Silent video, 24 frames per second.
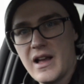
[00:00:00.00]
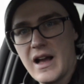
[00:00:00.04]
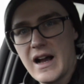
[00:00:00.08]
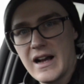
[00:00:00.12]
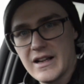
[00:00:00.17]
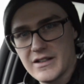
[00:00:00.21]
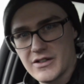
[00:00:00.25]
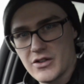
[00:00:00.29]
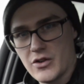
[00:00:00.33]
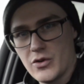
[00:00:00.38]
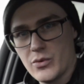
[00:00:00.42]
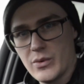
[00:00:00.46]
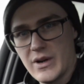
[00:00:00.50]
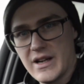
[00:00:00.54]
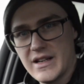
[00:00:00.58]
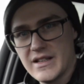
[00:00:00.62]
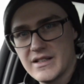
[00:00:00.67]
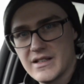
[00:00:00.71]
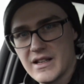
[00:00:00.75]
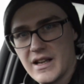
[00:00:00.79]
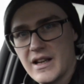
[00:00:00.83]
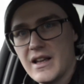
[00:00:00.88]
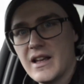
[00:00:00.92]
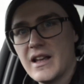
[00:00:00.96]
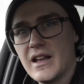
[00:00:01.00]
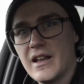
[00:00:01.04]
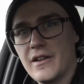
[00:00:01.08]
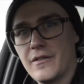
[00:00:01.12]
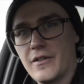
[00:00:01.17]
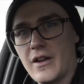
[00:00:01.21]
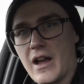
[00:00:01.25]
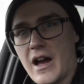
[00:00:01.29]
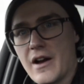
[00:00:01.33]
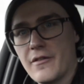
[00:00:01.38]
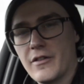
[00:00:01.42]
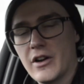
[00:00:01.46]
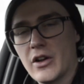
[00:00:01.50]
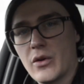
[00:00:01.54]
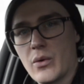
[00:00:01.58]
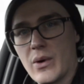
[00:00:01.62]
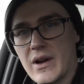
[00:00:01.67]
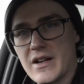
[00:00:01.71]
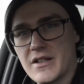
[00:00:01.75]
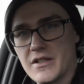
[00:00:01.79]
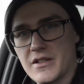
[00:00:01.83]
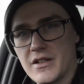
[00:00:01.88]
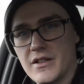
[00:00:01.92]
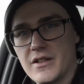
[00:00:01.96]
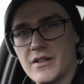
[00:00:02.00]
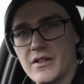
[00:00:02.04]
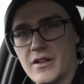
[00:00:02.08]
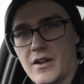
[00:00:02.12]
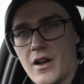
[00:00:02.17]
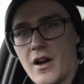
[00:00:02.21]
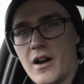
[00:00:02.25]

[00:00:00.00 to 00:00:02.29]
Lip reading: As always, if you have any questions,